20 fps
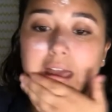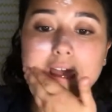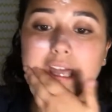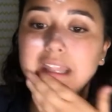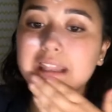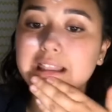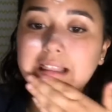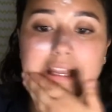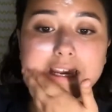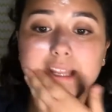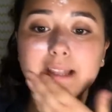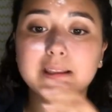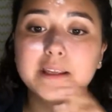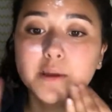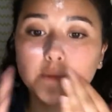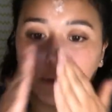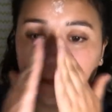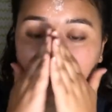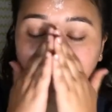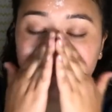And
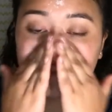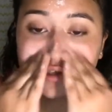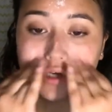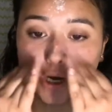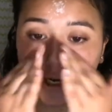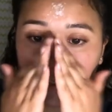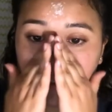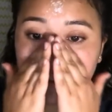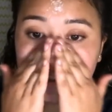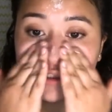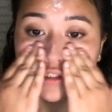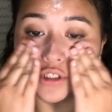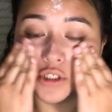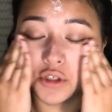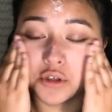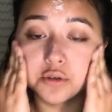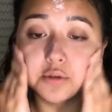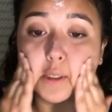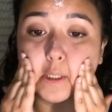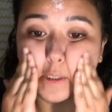lately what I've tried to
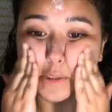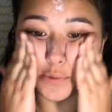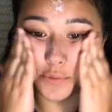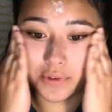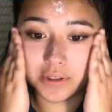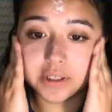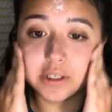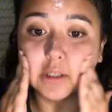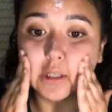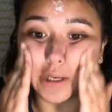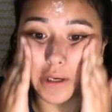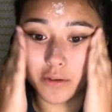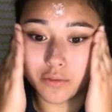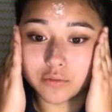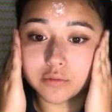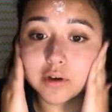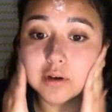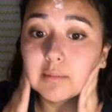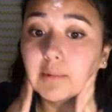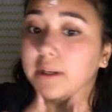do is really like
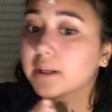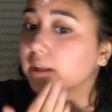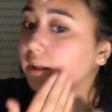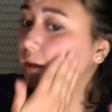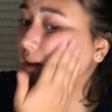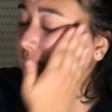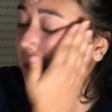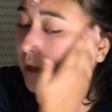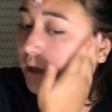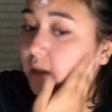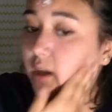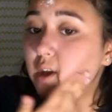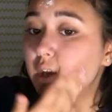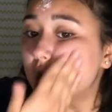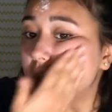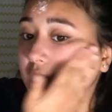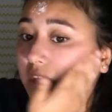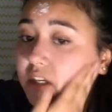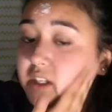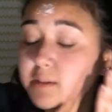rub it in,
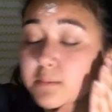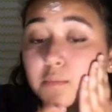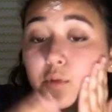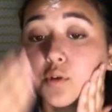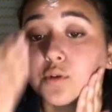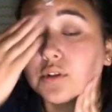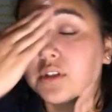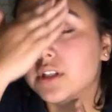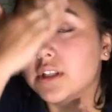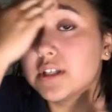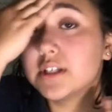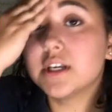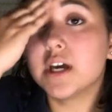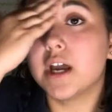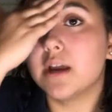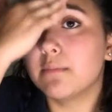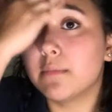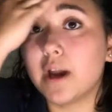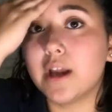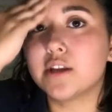because most of the
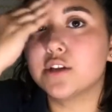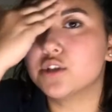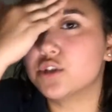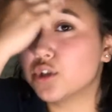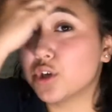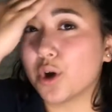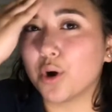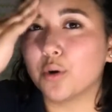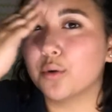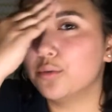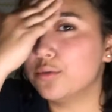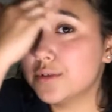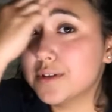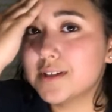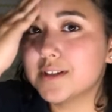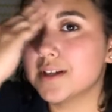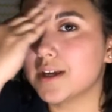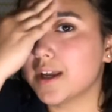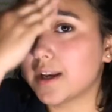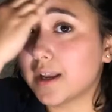time I
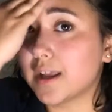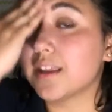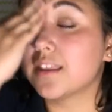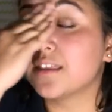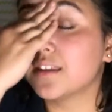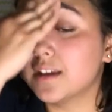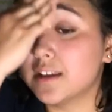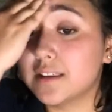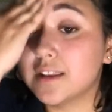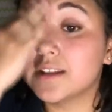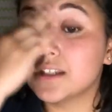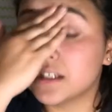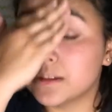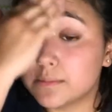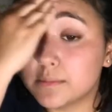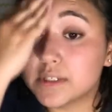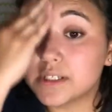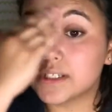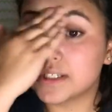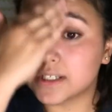don't, and I think that's a
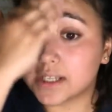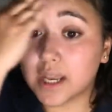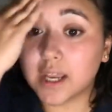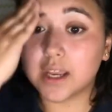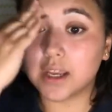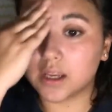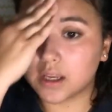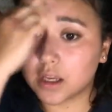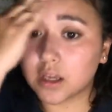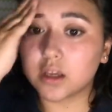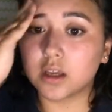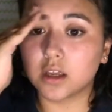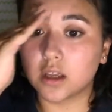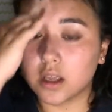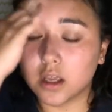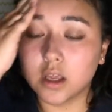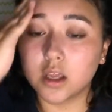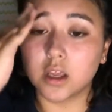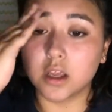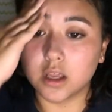mistake
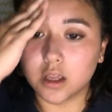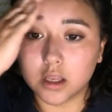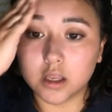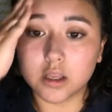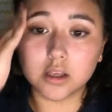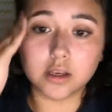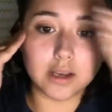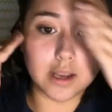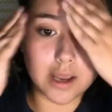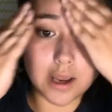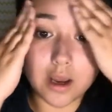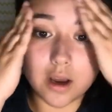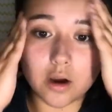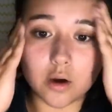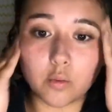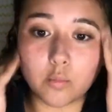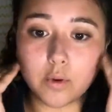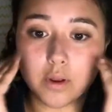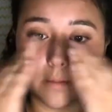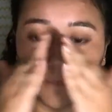in
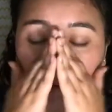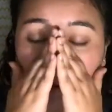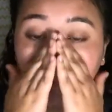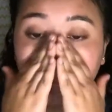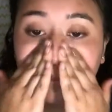how well my